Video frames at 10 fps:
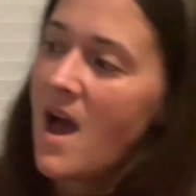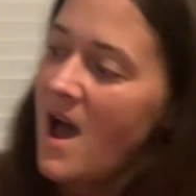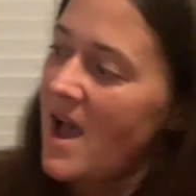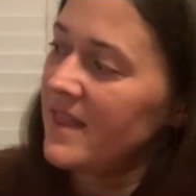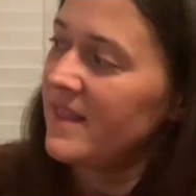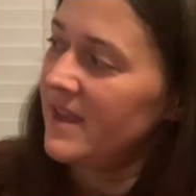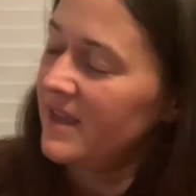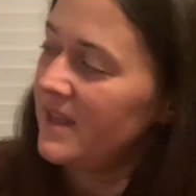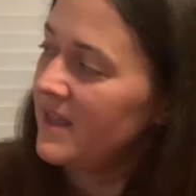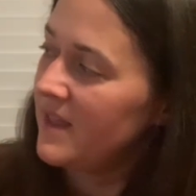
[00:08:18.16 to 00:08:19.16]
I like
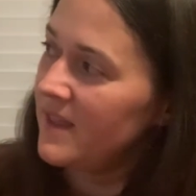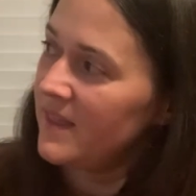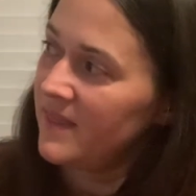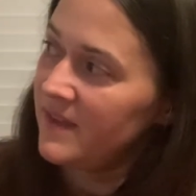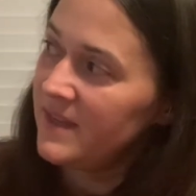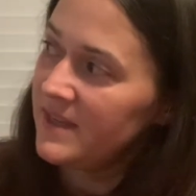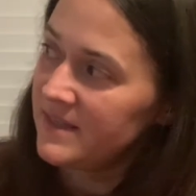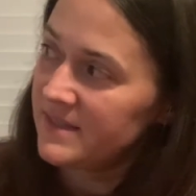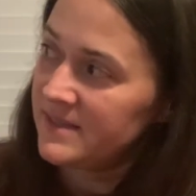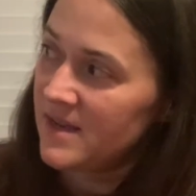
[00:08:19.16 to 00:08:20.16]

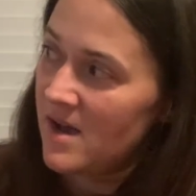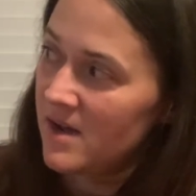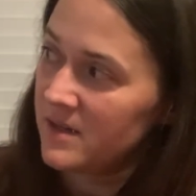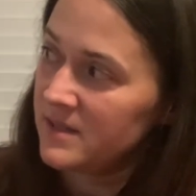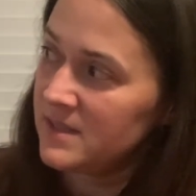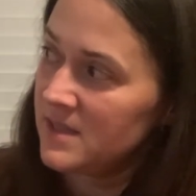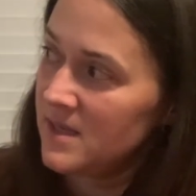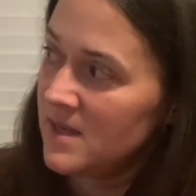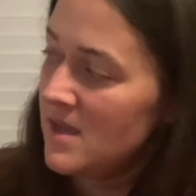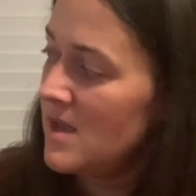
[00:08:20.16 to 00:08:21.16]
these socks,
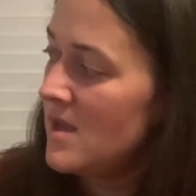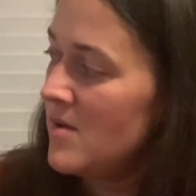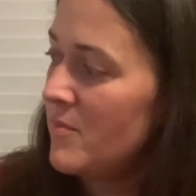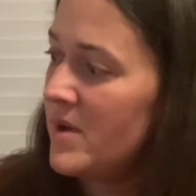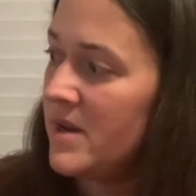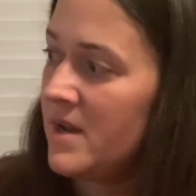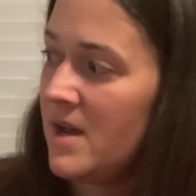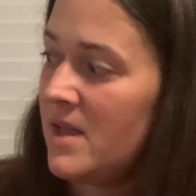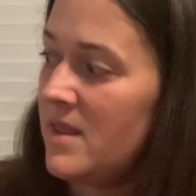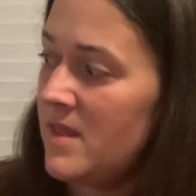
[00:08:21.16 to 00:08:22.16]
but
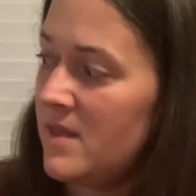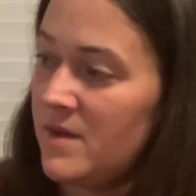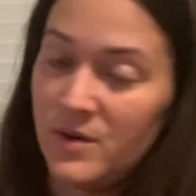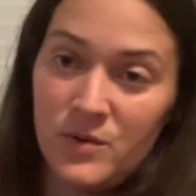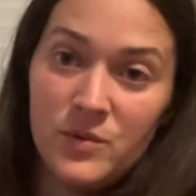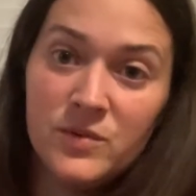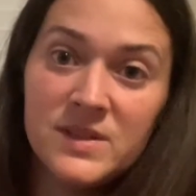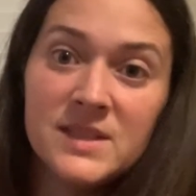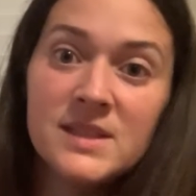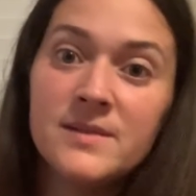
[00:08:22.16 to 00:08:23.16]
not
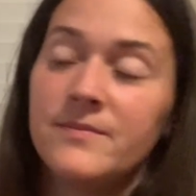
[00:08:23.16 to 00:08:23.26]
those.